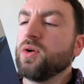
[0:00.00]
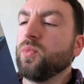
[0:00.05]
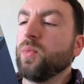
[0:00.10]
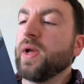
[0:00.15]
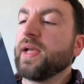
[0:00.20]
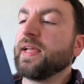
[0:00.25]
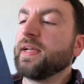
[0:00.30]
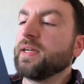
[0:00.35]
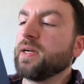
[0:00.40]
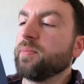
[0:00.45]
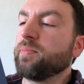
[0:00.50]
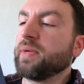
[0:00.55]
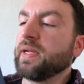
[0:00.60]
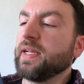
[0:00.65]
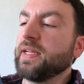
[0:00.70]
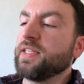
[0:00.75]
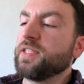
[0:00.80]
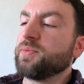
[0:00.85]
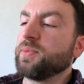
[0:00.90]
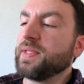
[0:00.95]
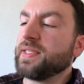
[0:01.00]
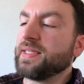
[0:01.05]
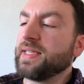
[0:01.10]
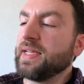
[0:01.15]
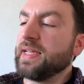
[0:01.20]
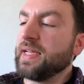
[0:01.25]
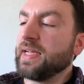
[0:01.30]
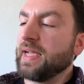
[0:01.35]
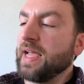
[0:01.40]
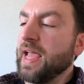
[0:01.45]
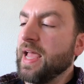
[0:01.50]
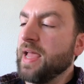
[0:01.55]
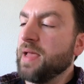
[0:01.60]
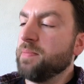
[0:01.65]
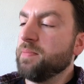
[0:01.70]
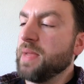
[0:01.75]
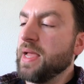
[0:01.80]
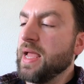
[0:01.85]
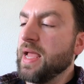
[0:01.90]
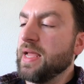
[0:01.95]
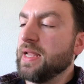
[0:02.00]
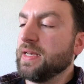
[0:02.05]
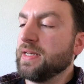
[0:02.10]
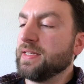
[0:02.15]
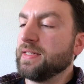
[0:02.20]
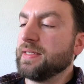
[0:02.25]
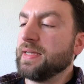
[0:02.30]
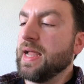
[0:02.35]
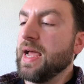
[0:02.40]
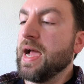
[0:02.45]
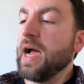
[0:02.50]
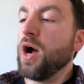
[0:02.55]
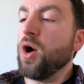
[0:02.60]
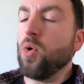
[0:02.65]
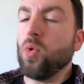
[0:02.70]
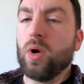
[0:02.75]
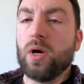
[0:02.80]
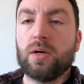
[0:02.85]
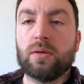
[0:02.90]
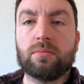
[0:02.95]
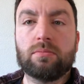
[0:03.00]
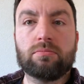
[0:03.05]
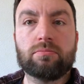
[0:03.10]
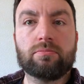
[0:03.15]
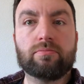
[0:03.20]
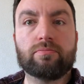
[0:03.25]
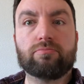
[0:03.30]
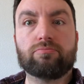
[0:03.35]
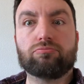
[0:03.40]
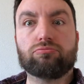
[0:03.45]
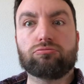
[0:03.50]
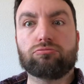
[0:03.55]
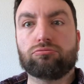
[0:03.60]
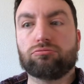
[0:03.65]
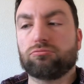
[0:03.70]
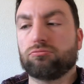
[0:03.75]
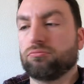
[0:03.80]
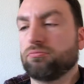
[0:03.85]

Waking up begins with saying M and now. Hmm.